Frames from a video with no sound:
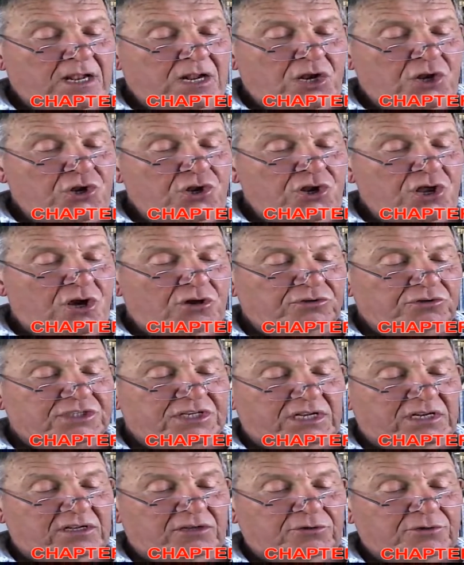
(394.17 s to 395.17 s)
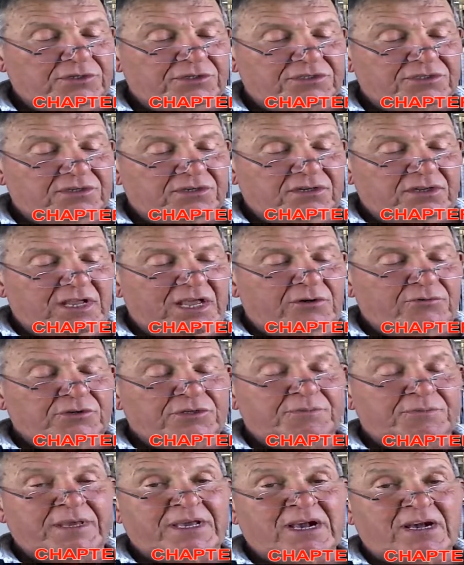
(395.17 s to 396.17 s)
No, said Lewis. It was
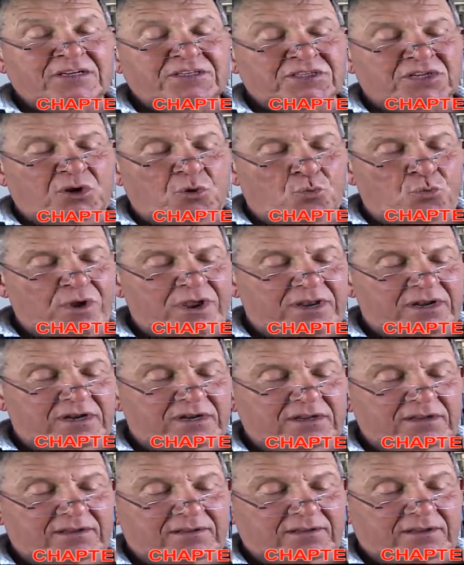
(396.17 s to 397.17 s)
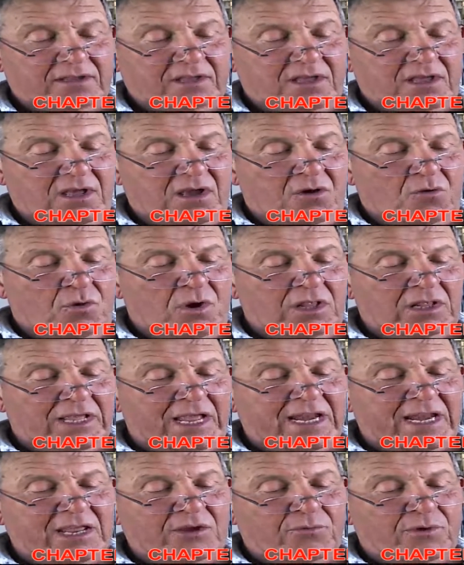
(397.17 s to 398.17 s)
because of the wind. Well,
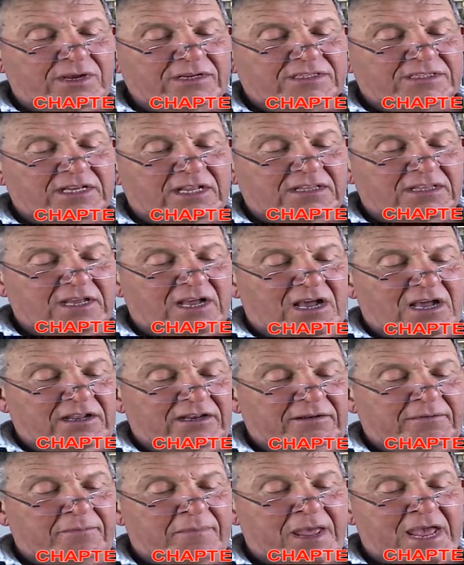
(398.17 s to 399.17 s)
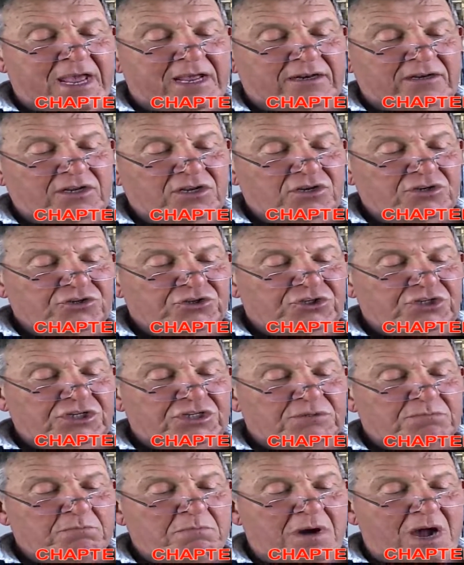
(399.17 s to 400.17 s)
anyway, said the headman, she's
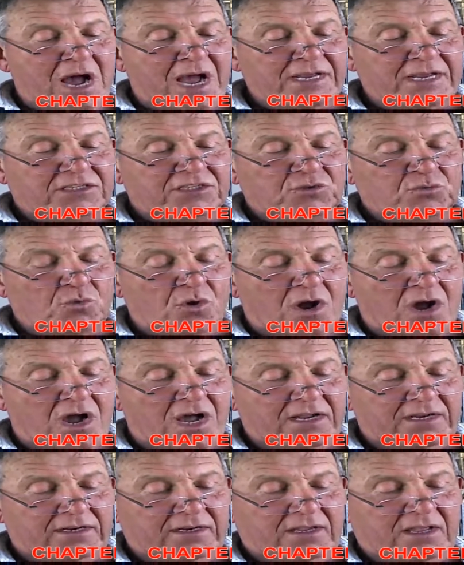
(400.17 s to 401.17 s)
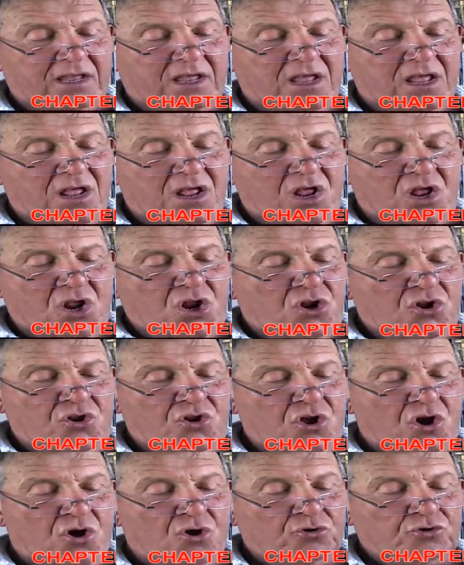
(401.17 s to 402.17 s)
my swan.
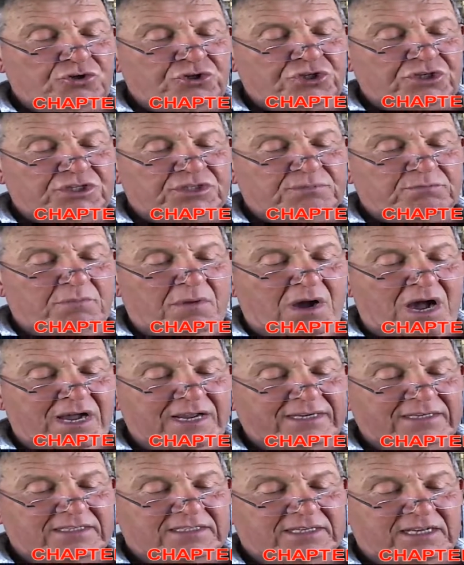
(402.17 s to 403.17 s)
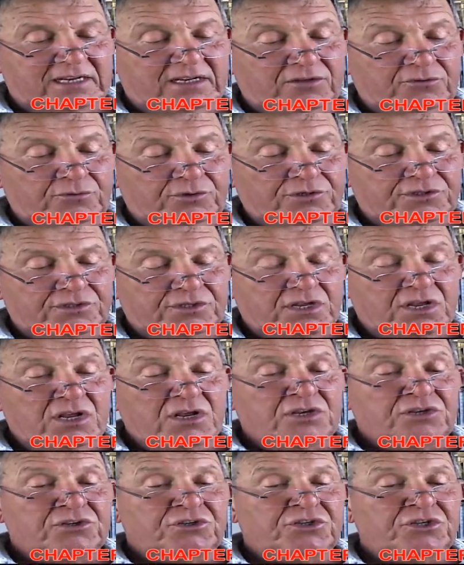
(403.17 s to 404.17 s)
No, she's mine, said Lewis.
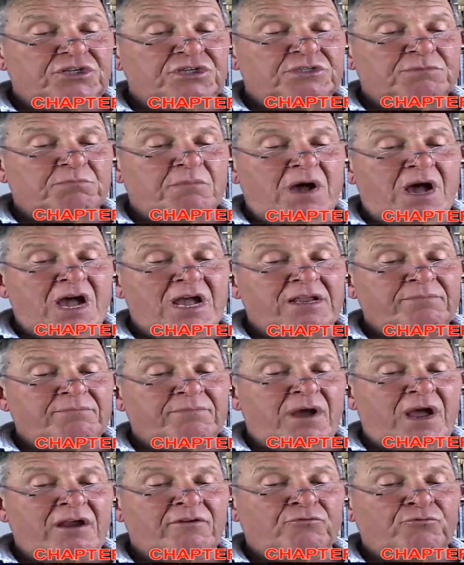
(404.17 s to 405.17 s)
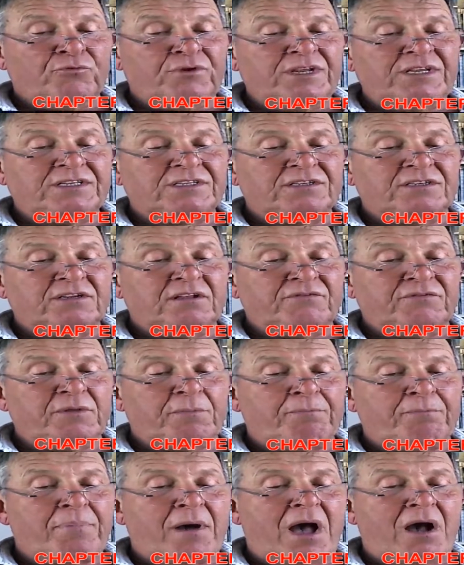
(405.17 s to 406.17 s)
She's mine by reason of the
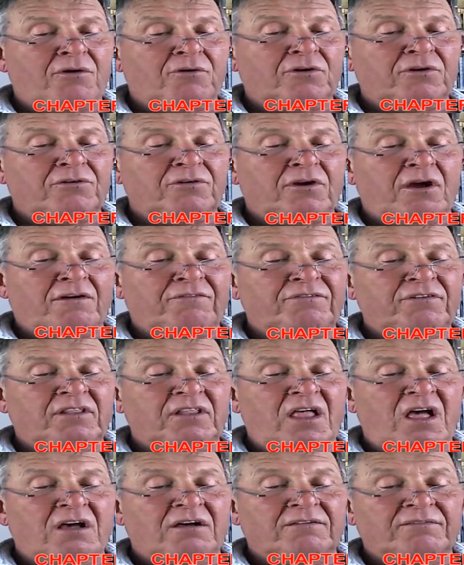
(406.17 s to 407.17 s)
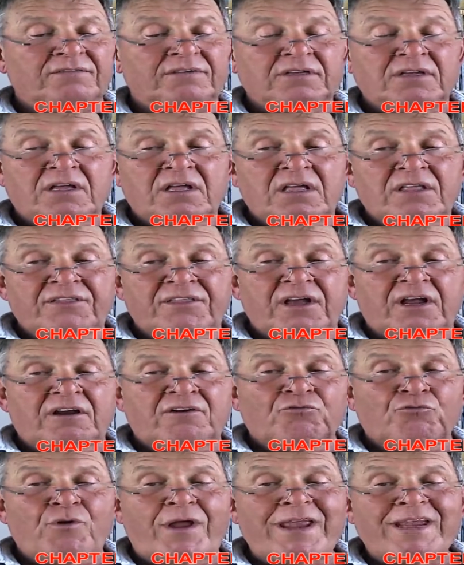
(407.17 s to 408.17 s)
power of love, the
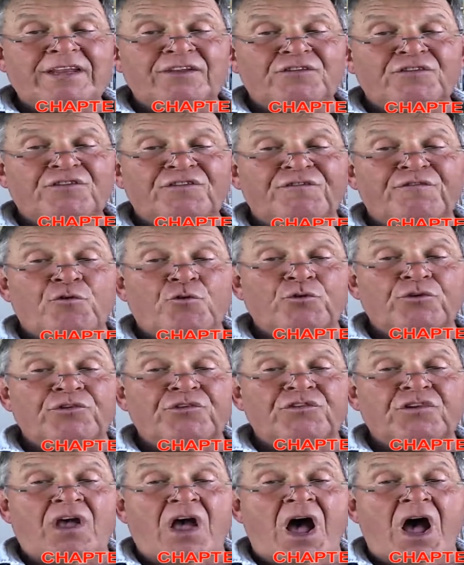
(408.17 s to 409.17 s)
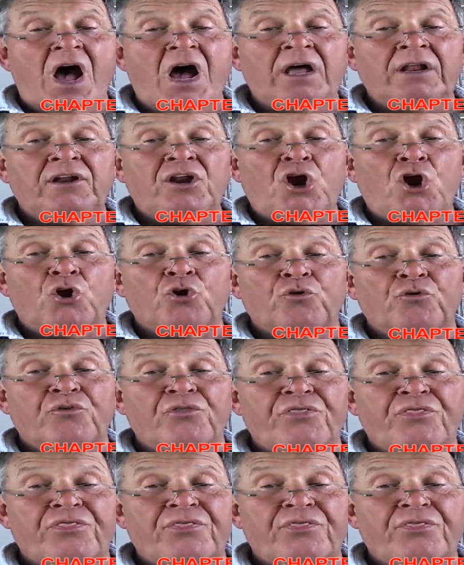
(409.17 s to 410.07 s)
greatest force on earth.